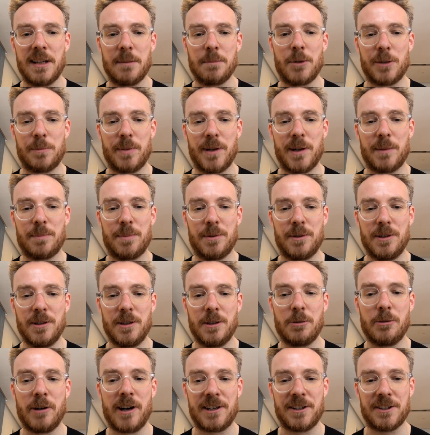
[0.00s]
more
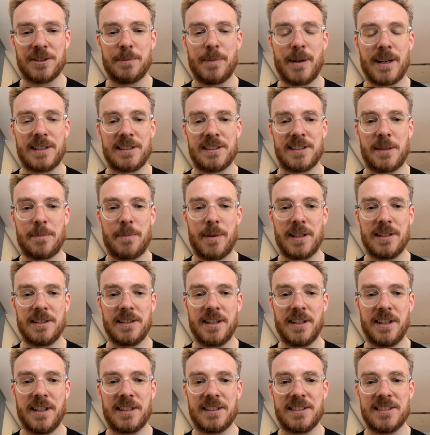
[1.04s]
people who are not
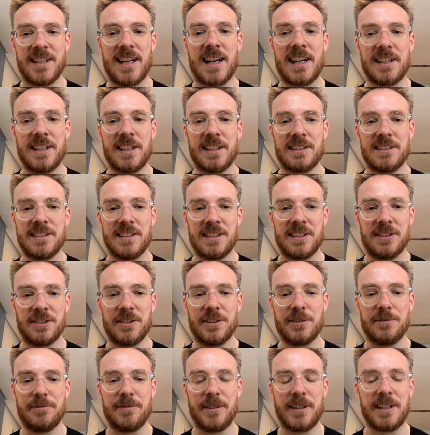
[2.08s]
participating in science into
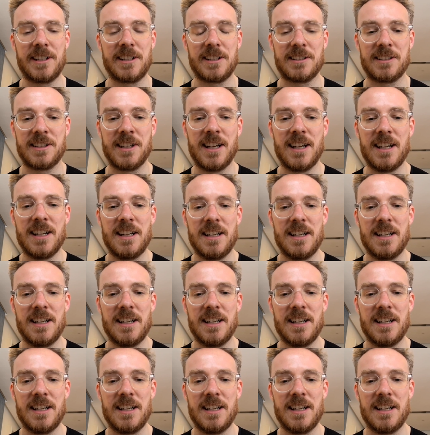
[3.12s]
the field?